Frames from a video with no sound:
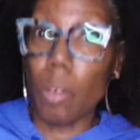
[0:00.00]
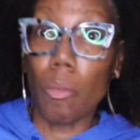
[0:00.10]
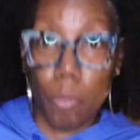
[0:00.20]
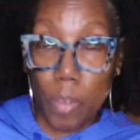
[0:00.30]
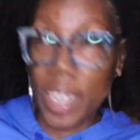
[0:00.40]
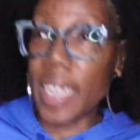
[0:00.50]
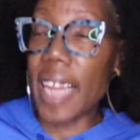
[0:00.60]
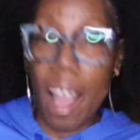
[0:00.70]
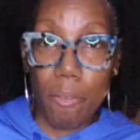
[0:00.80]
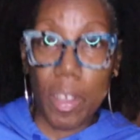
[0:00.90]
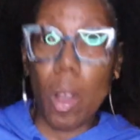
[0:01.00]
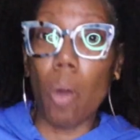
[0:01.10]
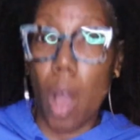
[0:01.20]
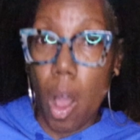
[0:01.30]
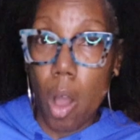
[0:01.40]
wreaking havoc
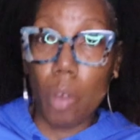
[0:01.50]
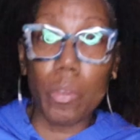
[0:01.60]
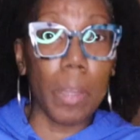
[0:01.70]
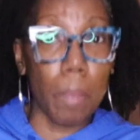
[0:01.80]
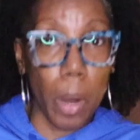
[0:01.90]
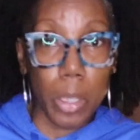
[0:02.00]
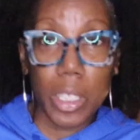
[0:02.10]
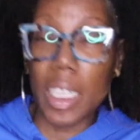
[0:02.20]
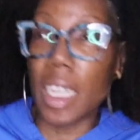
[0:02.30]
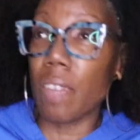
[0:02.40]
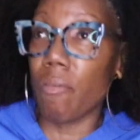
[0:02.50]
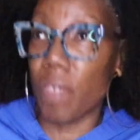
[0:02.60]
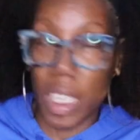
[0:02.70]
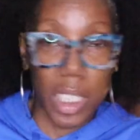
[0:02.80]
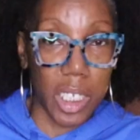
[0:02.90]
on all the Mercian
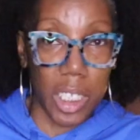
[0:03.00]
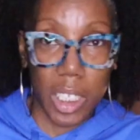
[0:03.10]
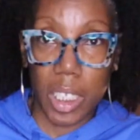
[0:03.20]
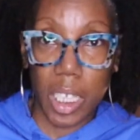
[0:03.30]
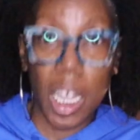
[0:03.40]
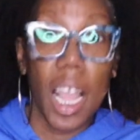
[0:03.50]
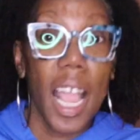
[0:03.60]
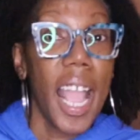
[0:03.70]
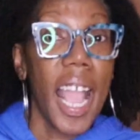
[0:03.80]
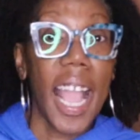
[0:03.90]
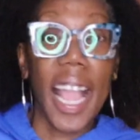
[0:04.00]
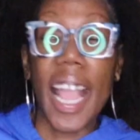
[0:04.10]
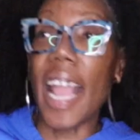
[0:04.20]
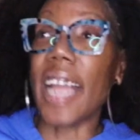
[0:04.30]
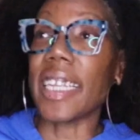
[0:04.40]
villages.
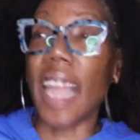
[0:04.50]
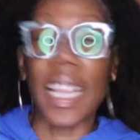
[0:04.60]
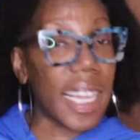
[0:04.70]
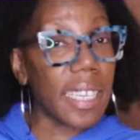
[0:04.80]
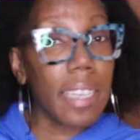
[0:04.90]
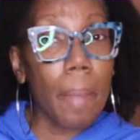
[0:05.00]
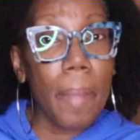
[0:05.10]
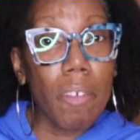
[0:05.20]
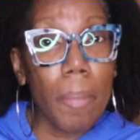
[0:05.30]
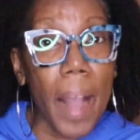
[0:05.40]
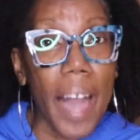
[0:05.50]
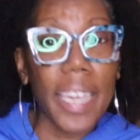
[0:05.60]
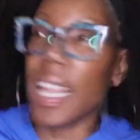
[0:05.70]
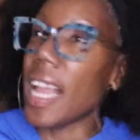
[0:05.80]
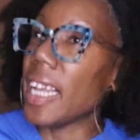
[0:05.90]
And they're killing up
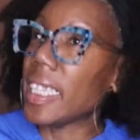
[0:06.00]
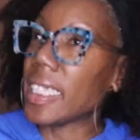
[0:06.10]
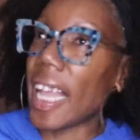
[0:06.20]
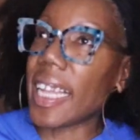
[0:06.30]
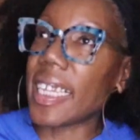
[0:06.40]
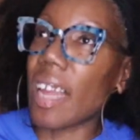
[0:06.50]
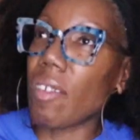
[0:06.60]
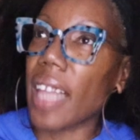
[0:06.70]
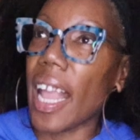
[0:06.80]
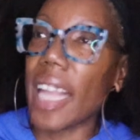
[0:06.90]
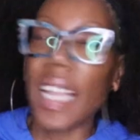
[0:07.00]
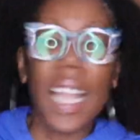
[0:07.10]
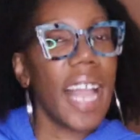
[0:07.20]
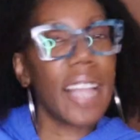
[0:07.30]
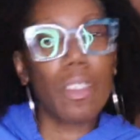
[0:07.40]
everybody, taking everything,
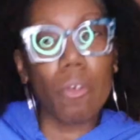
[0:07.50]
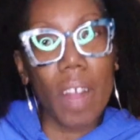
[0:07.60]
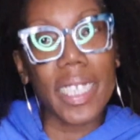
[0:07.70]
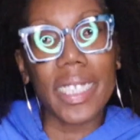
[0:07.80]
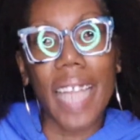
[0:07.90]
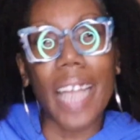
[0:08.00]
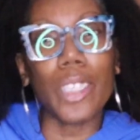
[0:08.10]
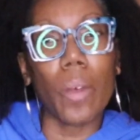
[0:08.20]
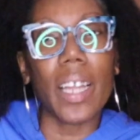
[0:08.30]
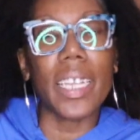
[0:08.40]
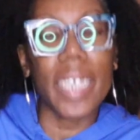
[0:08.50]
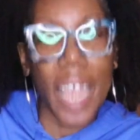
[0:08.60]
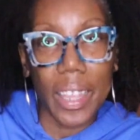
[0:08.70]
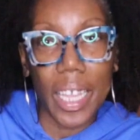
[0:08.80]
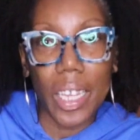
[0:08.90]
and Aethelred is not doing
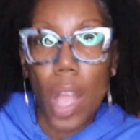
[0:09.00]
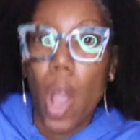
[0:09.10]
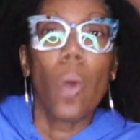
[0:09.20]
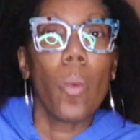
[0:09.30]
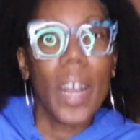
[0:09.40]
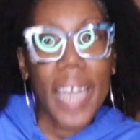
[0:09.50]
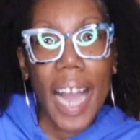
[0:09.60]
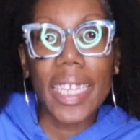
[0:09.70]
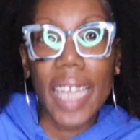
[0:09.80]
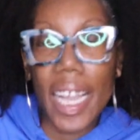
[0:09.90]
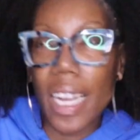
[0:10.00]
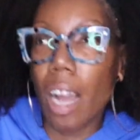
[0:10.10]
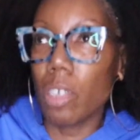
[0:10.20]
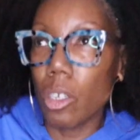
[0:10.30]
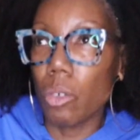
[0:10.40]
nothing. What kind of king
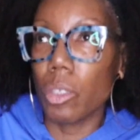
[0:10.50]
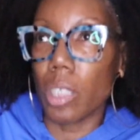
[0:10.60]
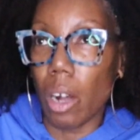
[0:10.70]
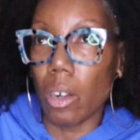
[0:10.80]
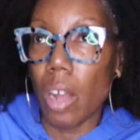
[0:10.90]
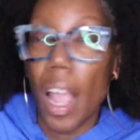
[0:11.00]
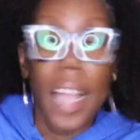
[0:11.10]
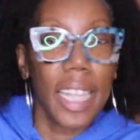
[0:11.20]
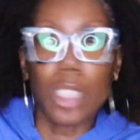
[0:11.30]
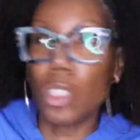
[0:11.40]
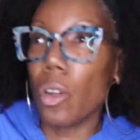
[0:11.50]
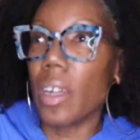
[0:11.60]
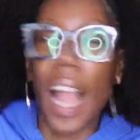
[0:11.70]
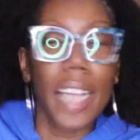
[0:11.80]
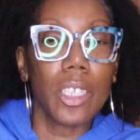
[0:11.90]
are you, sir, that you are
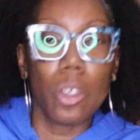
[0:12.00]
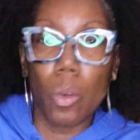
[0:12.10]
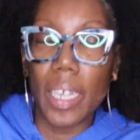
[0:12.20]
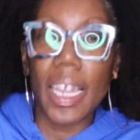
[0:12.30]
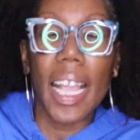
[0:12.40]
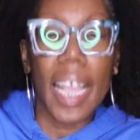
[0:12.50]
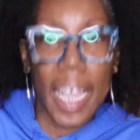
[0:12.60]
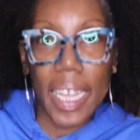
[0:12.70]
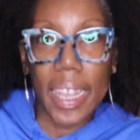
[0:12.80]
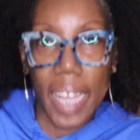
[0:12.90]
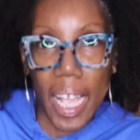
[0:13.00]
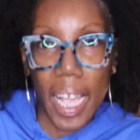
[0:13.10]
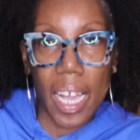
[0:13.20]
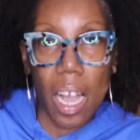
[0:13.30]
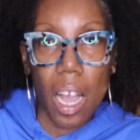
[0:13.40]
not doing
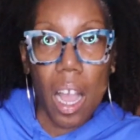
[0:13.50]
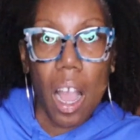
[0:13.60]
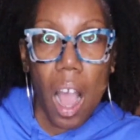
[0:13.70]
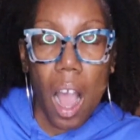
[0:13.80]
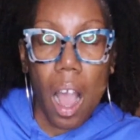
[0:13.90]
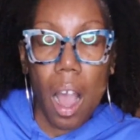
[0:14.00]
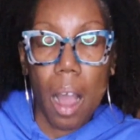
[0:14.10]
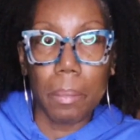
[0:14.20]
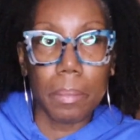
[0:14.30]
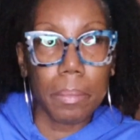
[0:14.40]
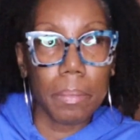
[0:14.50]
anything um,